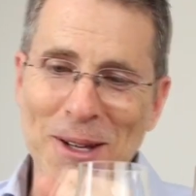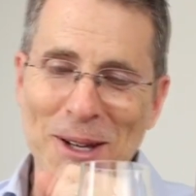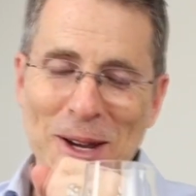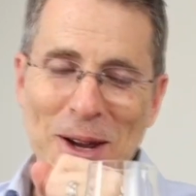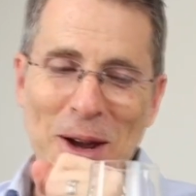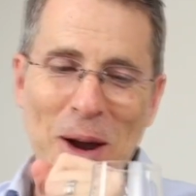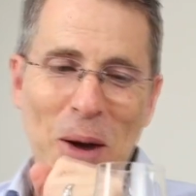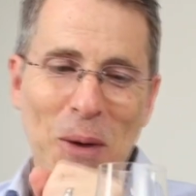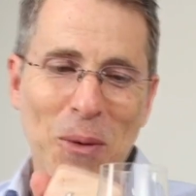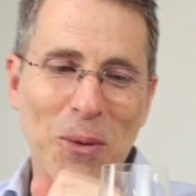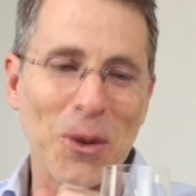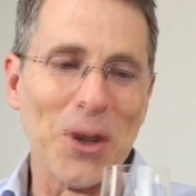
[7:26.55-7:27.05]

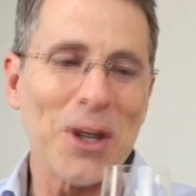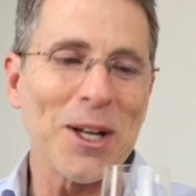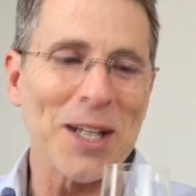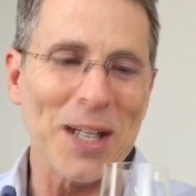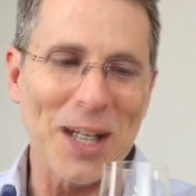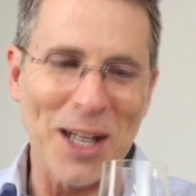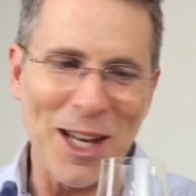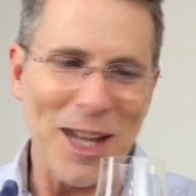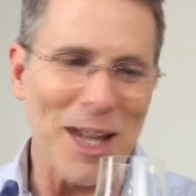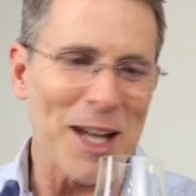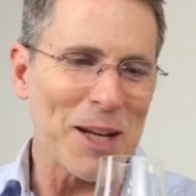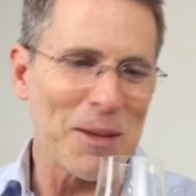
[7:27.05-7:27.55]
really
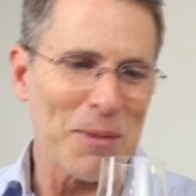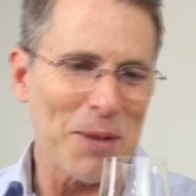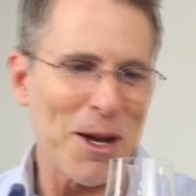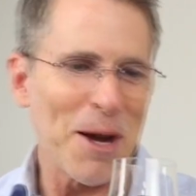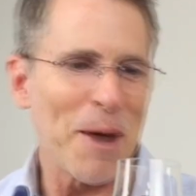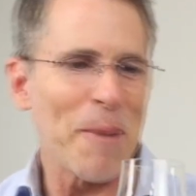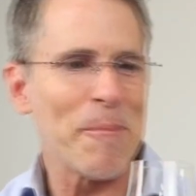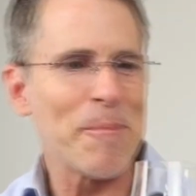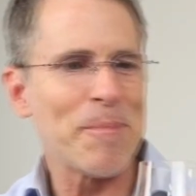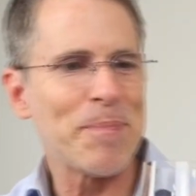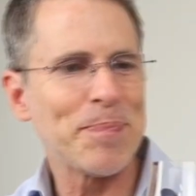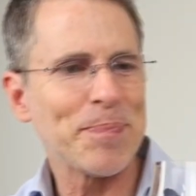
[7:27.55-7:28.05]
lighting me
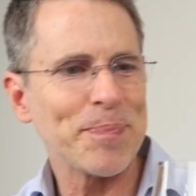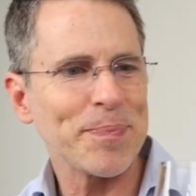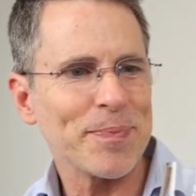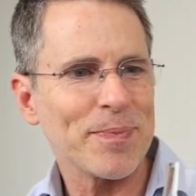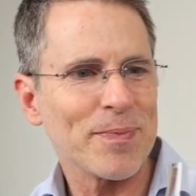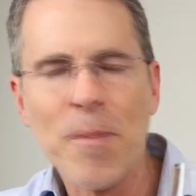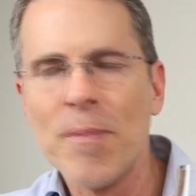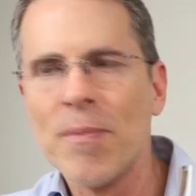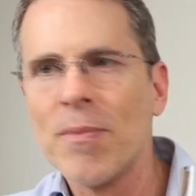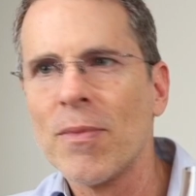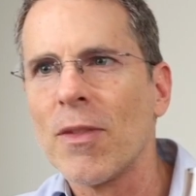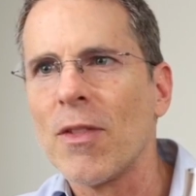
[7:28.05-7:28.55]
up.
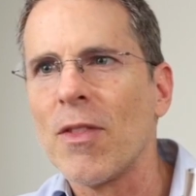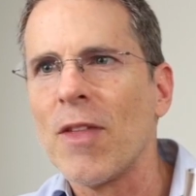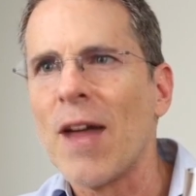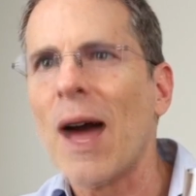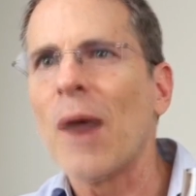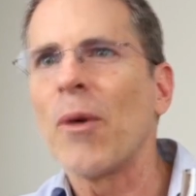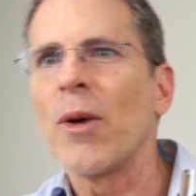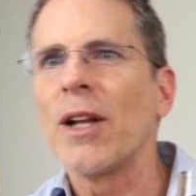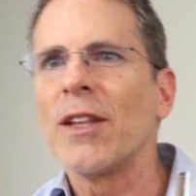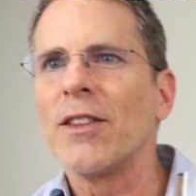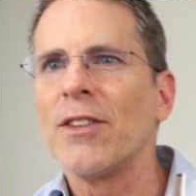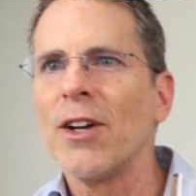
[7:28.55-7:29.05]

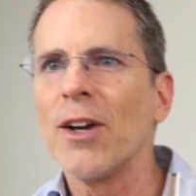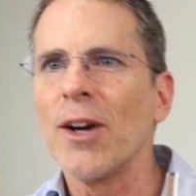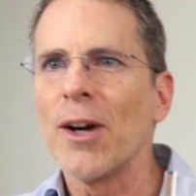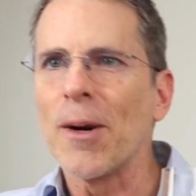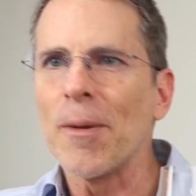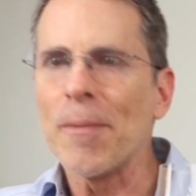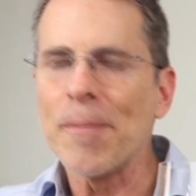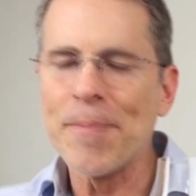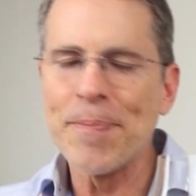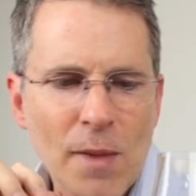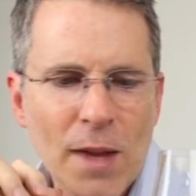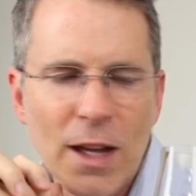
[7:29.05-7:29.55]
That right
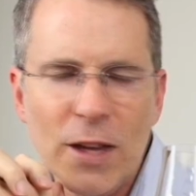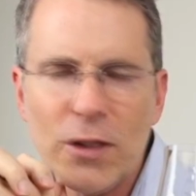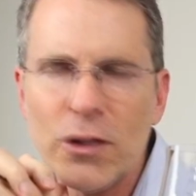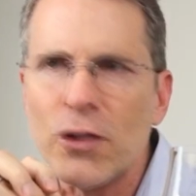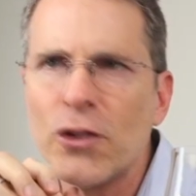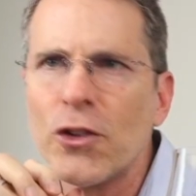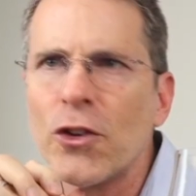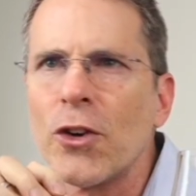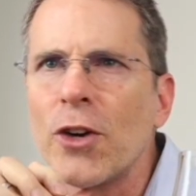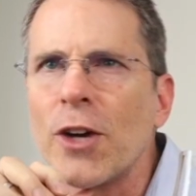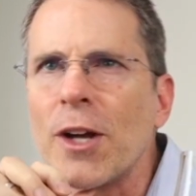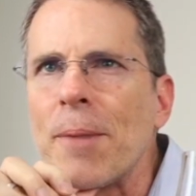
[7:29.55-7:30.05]
there is a
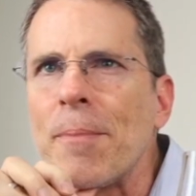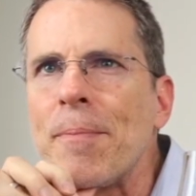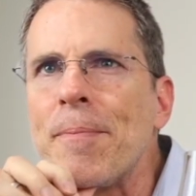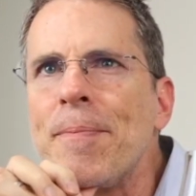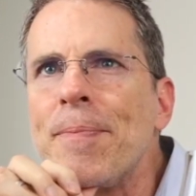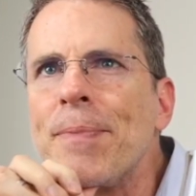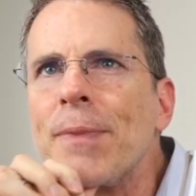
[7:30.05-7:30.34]
journey.